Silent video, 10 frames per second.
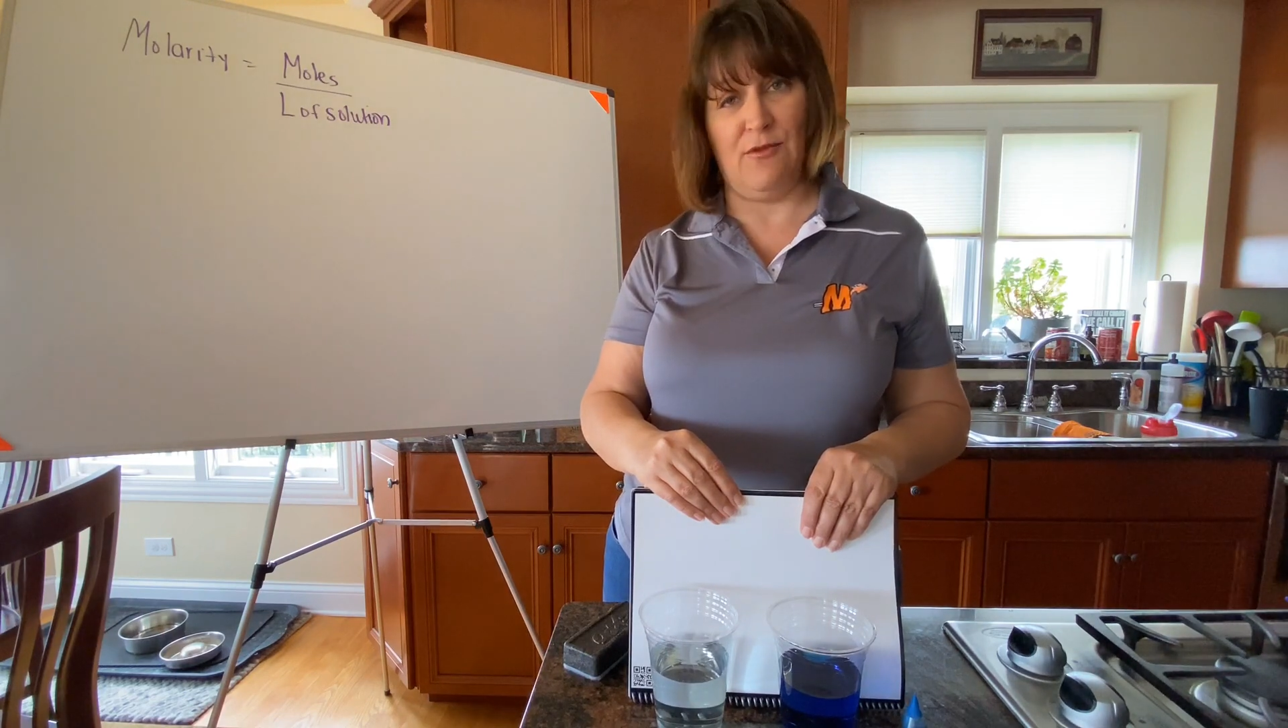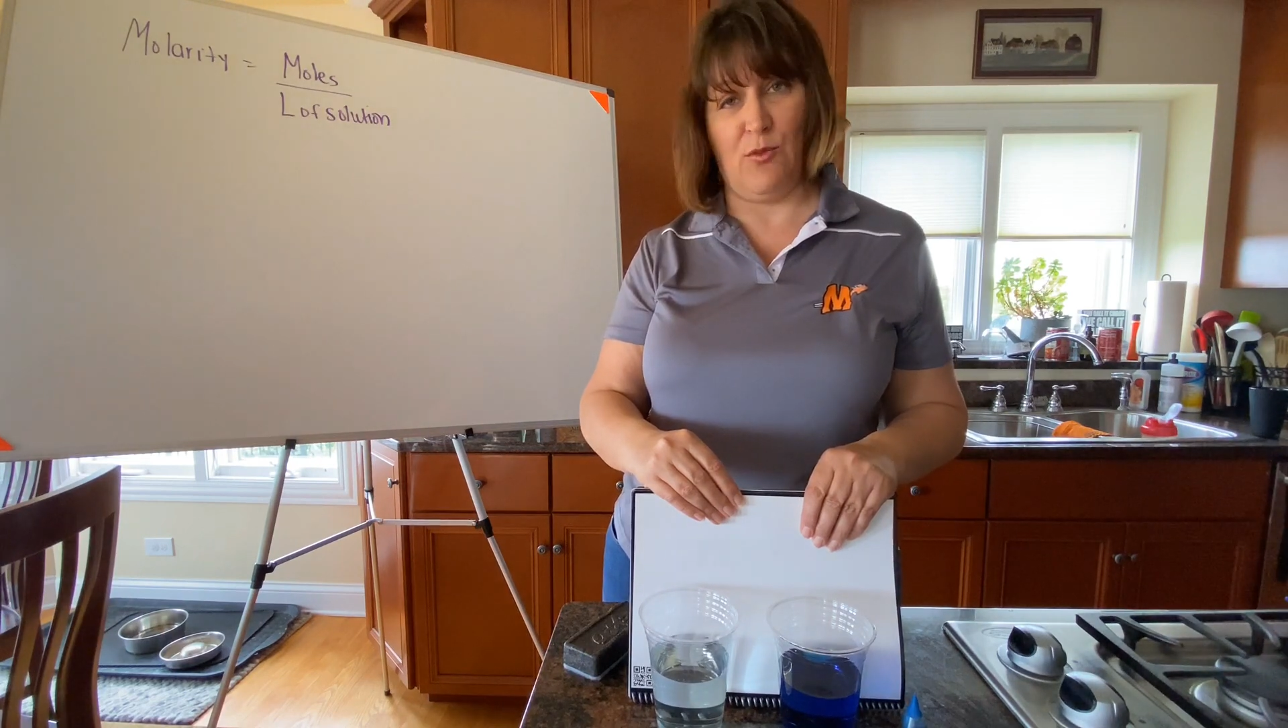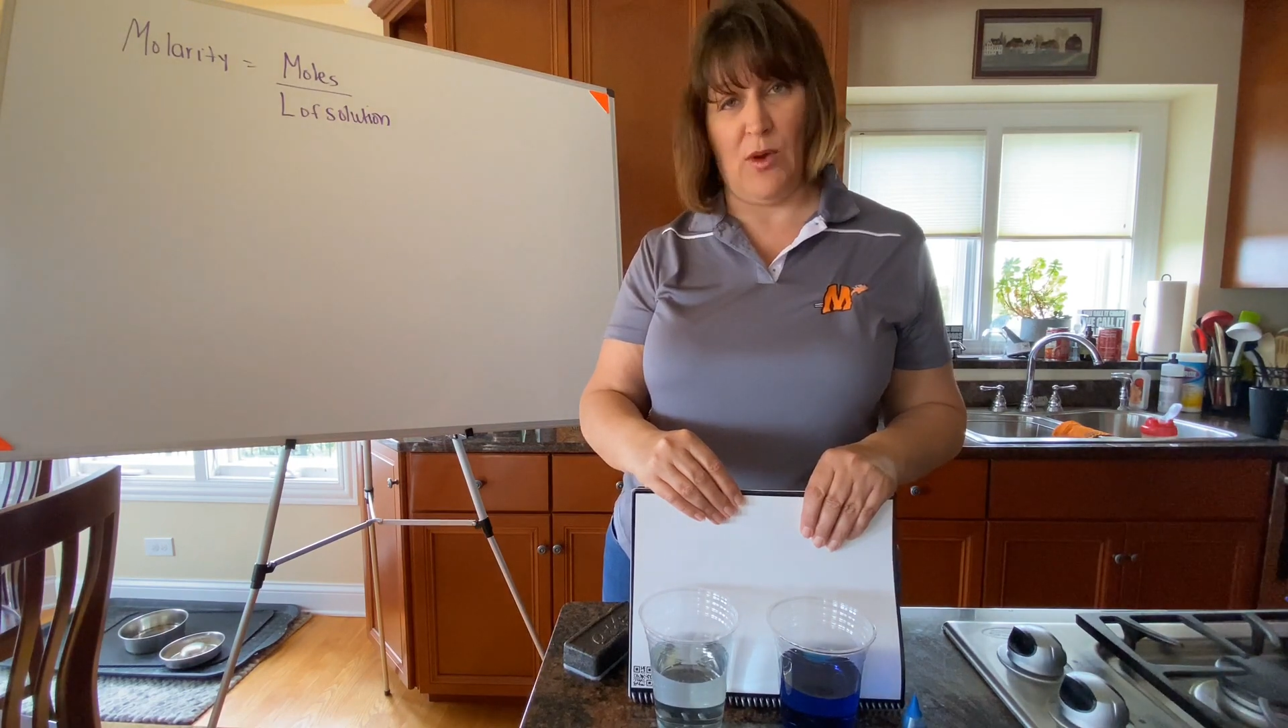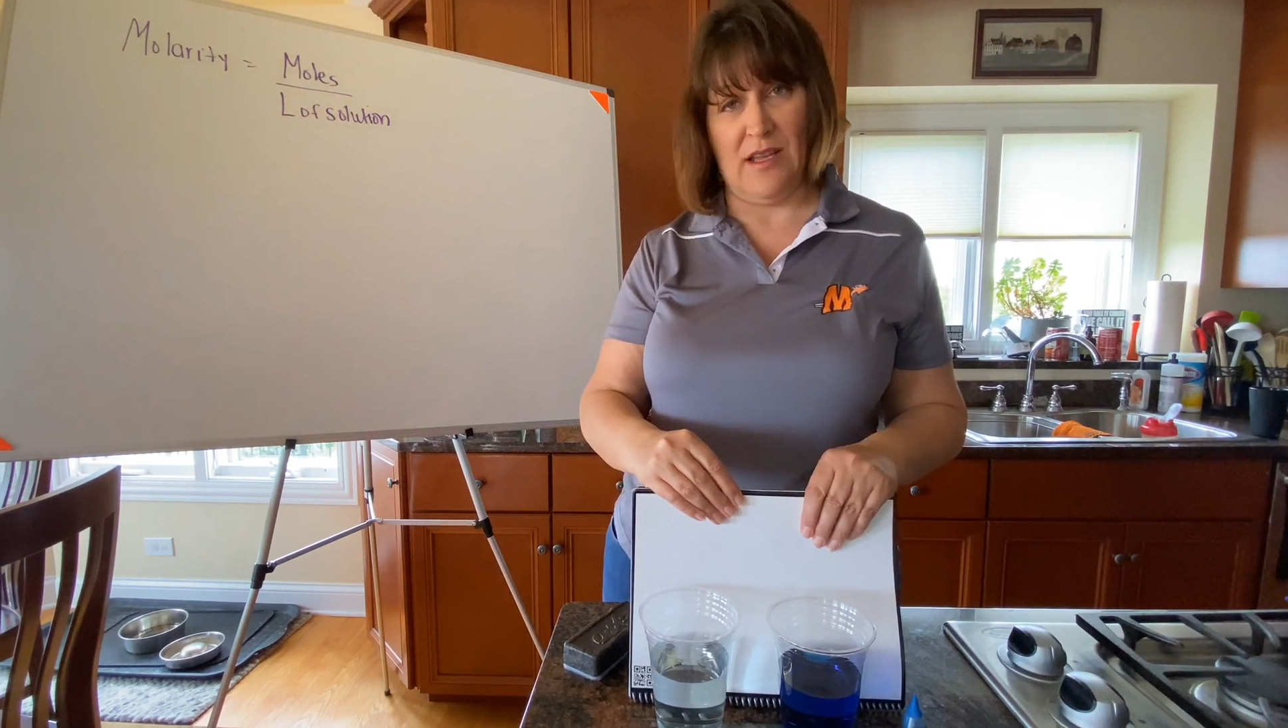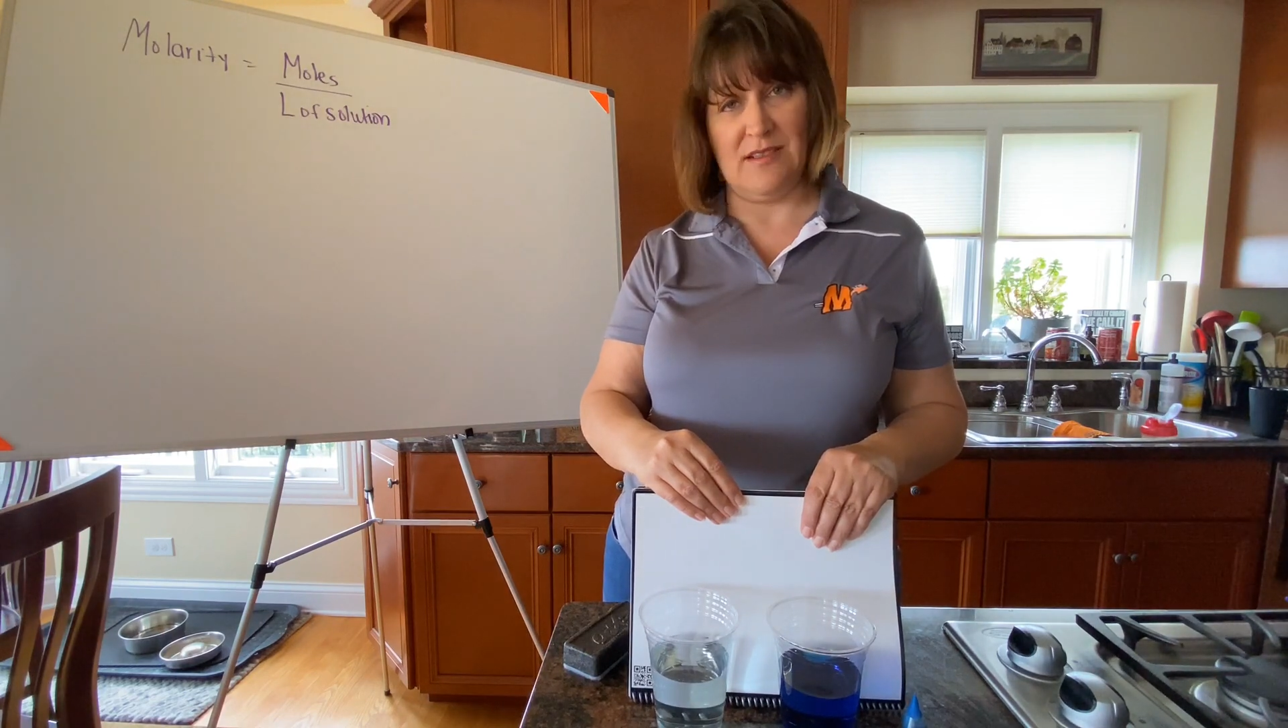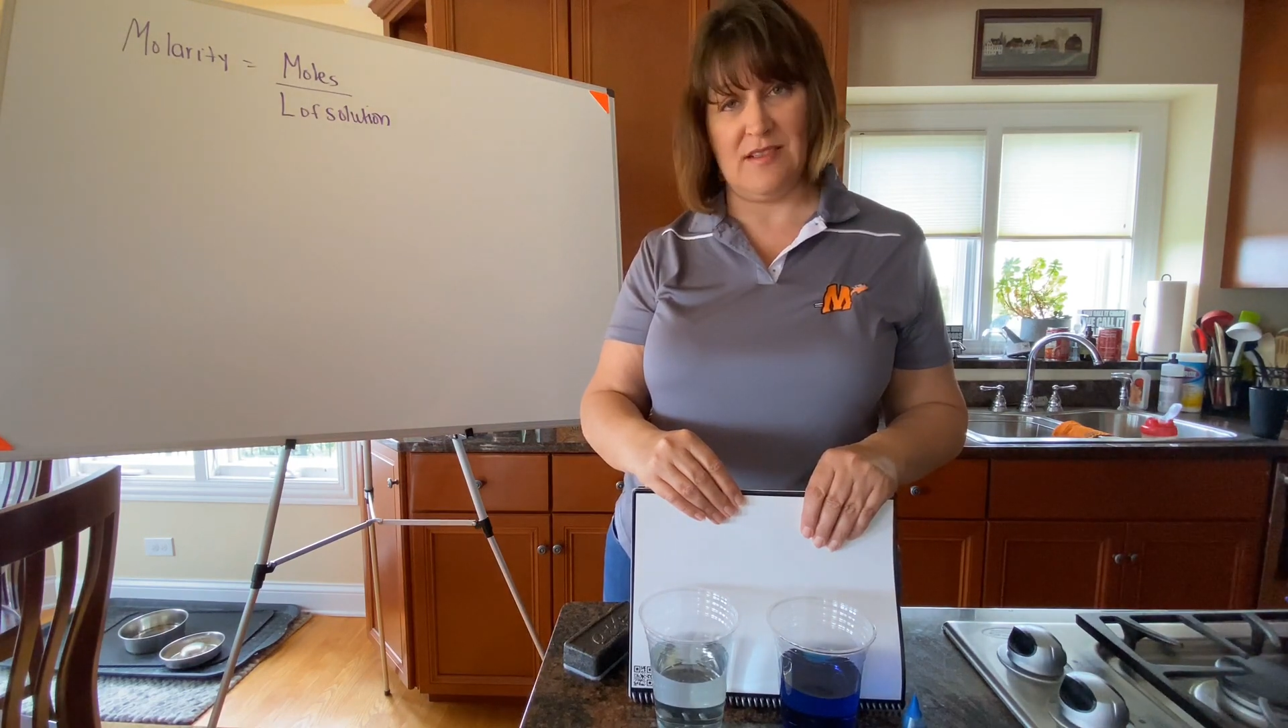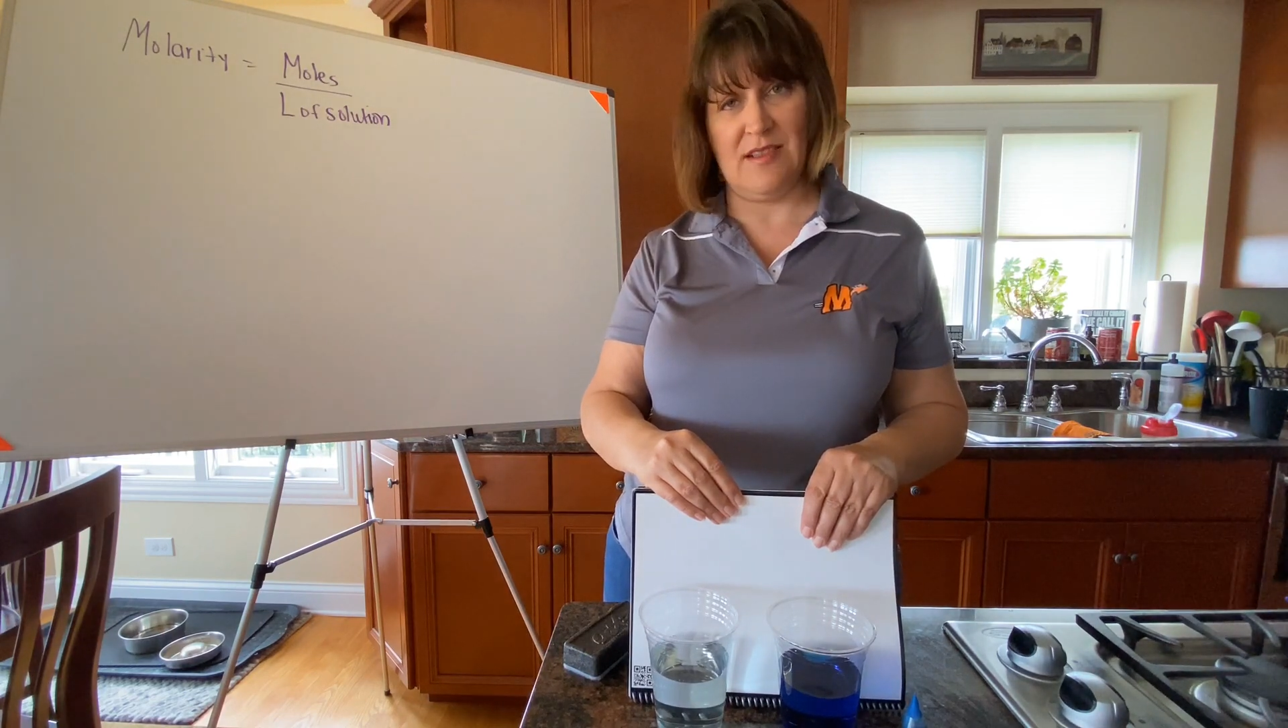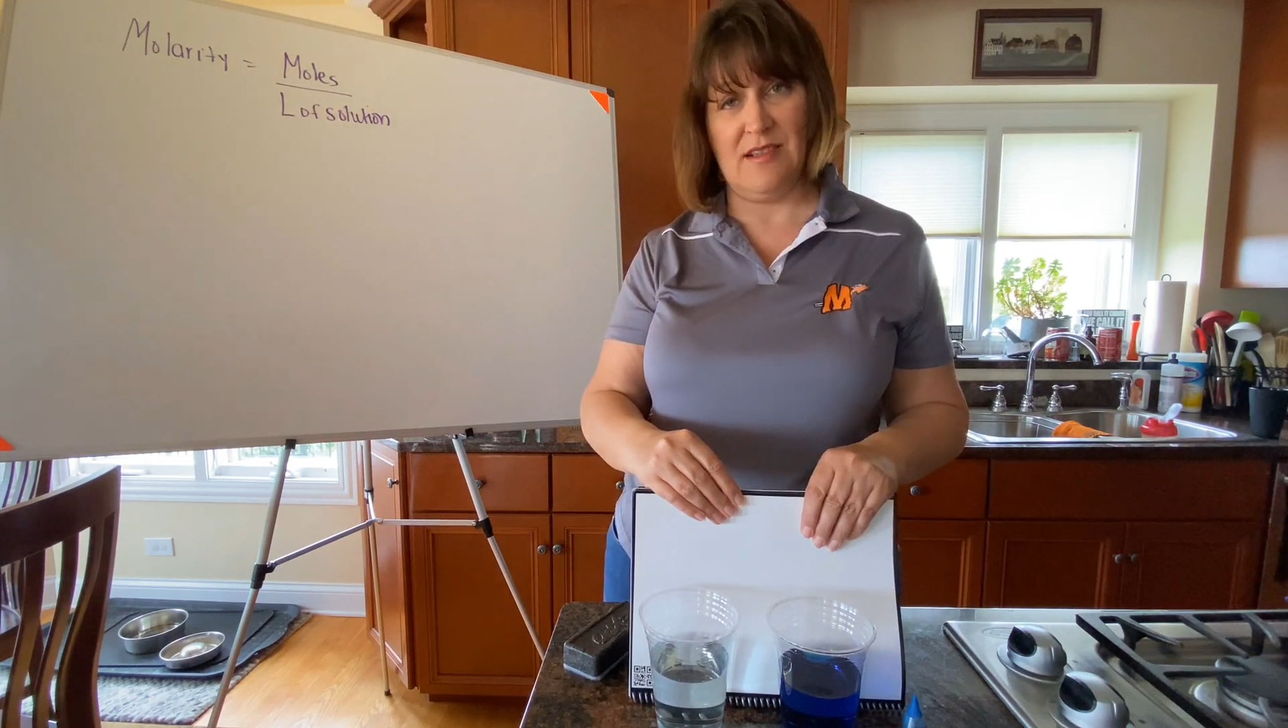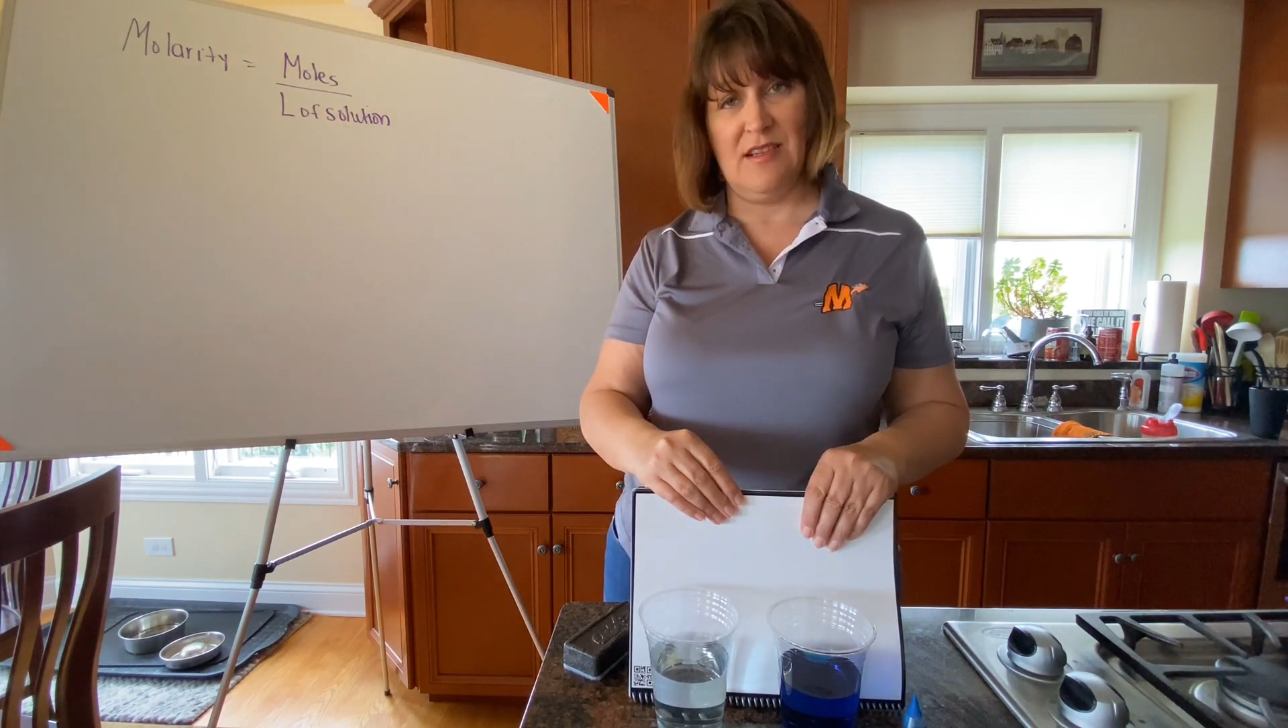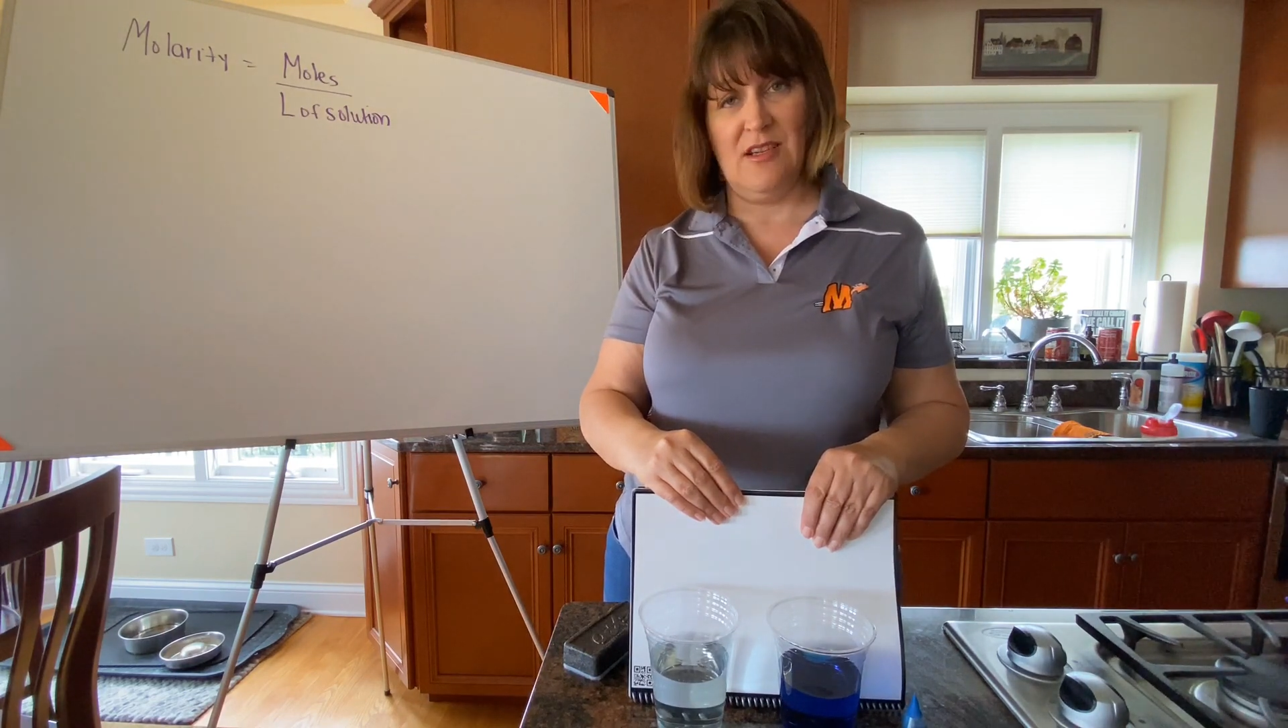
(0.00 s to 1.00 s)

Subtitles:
of ways